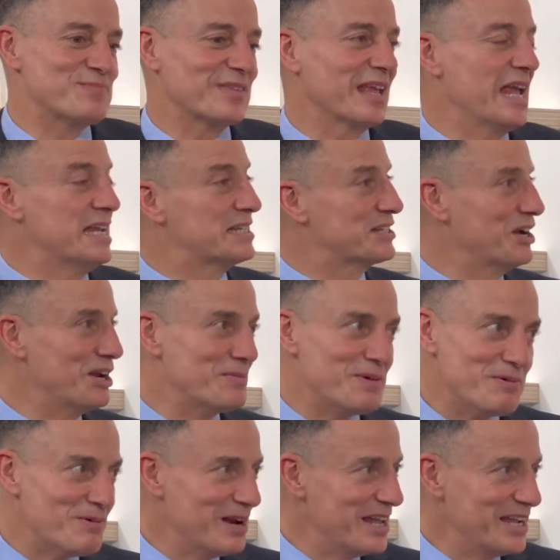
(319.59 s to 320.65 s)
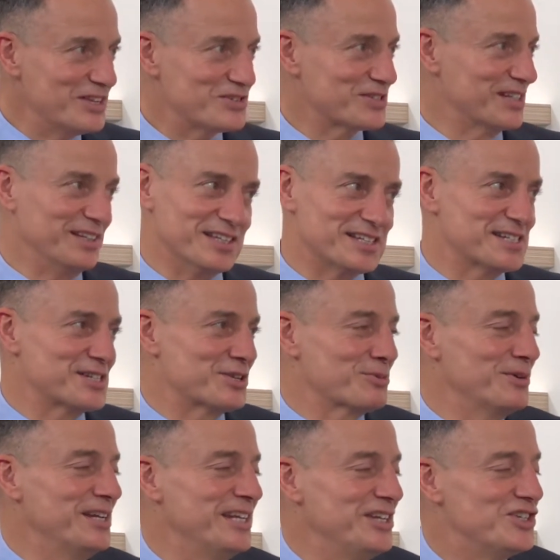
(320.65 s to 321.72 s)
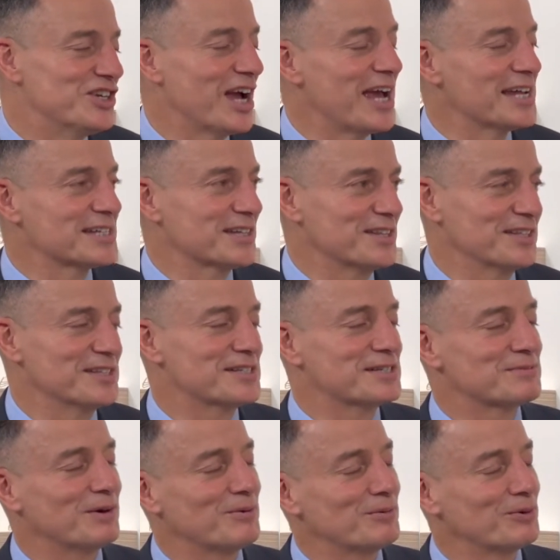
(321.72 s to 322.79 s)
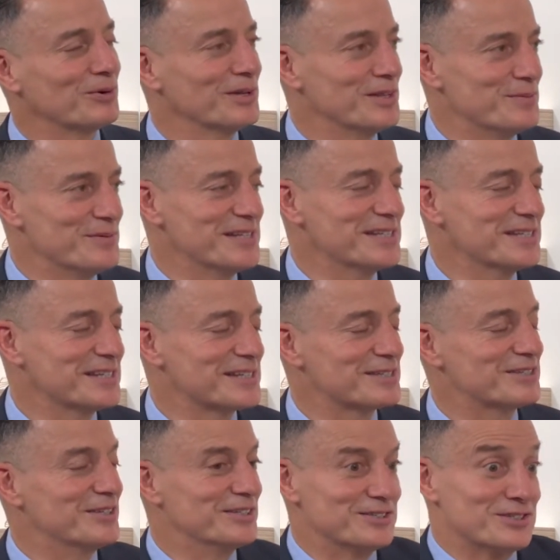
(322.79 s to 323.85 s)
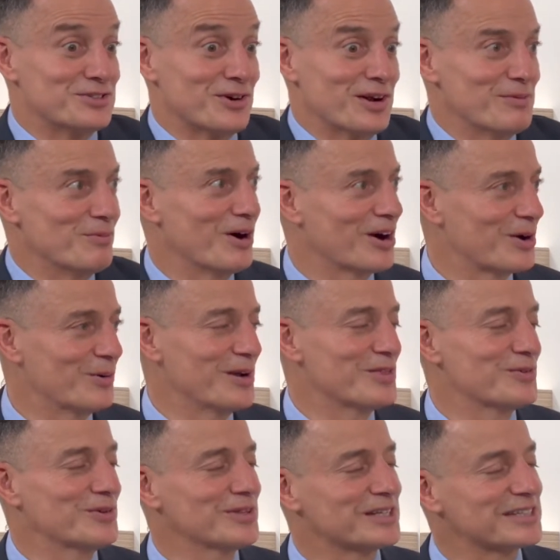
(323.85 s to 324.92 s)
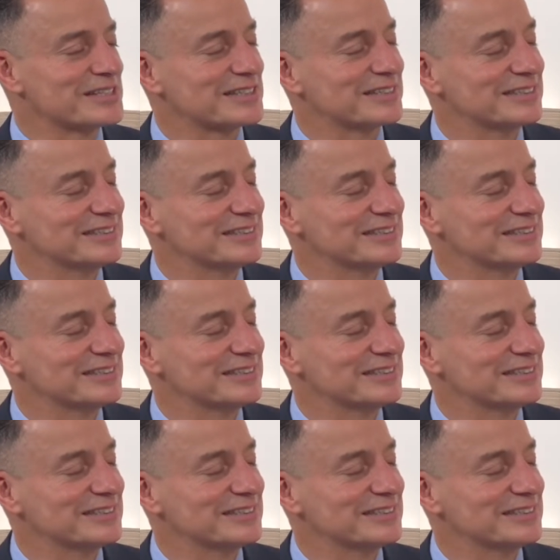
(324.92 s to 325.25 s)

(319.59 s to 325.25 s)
it's going to be really interesting. This is 3D chess. I think this is why we're all in the business, to try and work our way through this.